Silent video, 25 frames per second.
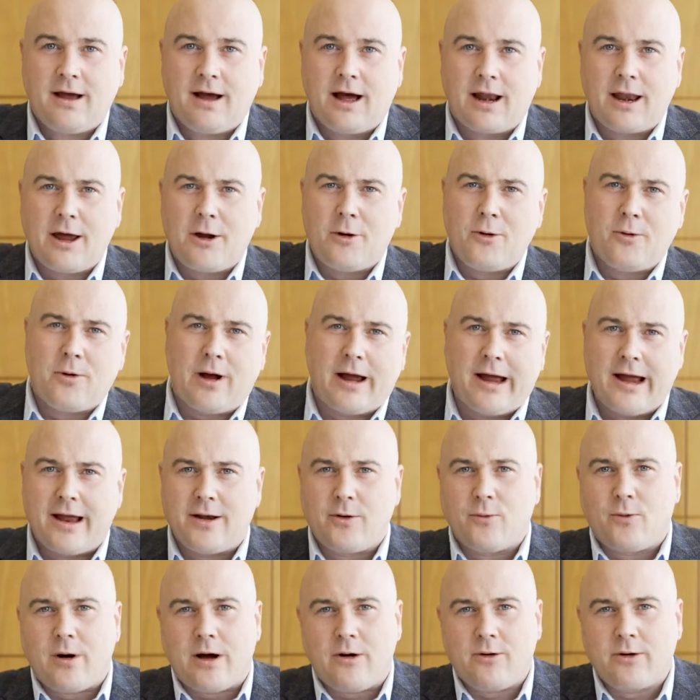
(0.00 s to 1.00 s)
Hello
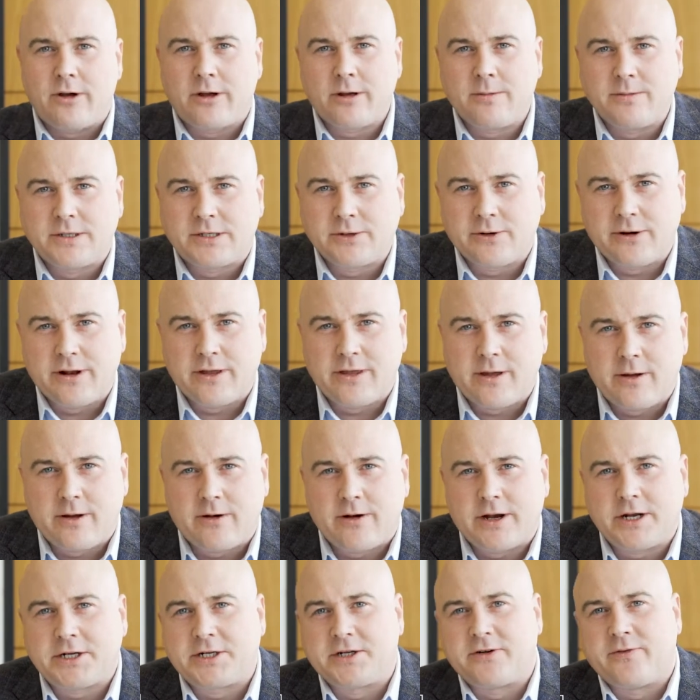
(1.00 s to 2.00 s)
and welcome to
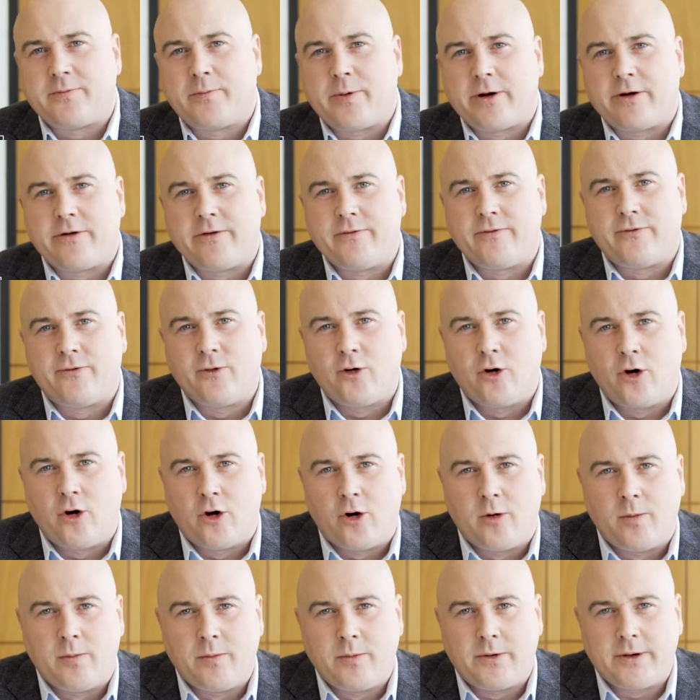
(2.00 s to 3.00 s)
another edition of Better
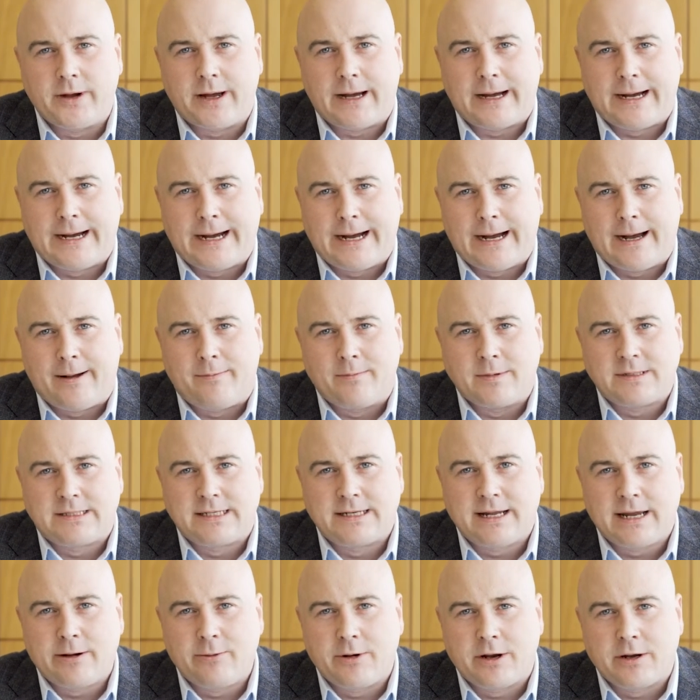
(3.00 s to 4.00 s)
Informed. Um,
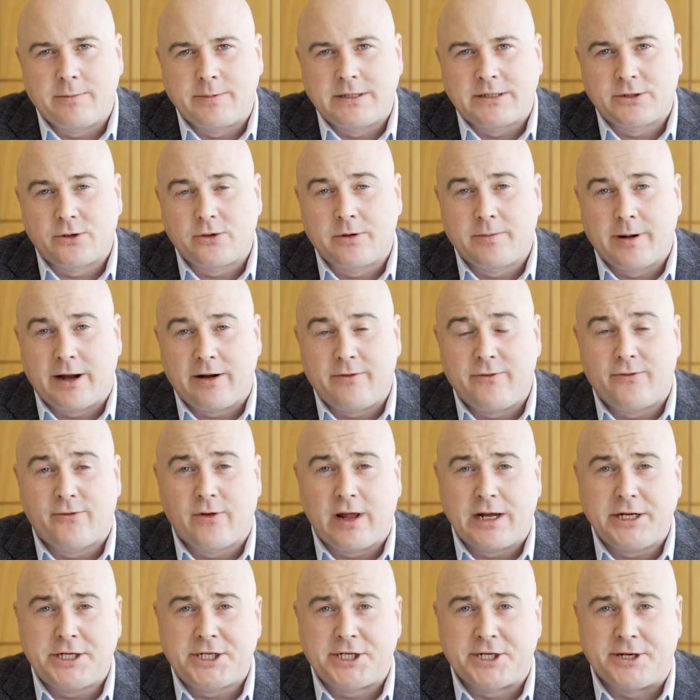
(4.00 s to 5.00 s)
today we're going to be talking about
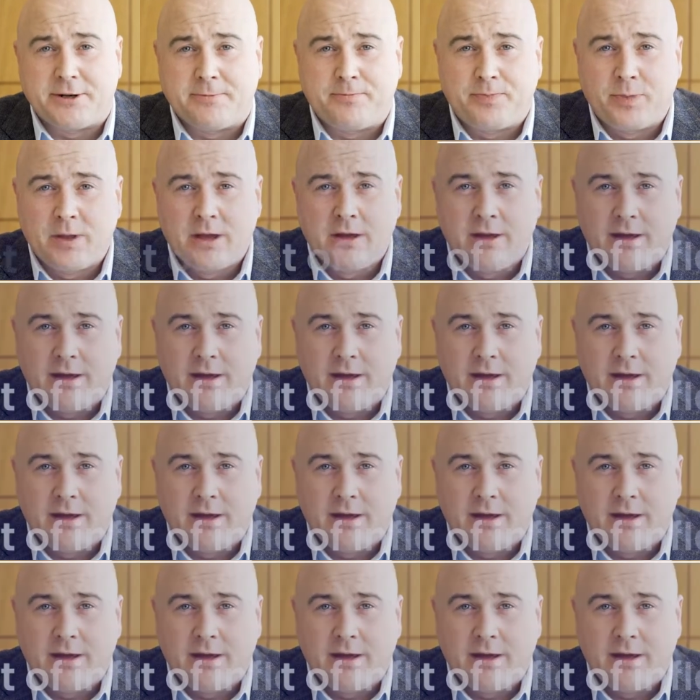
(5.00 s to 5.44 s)
inflation.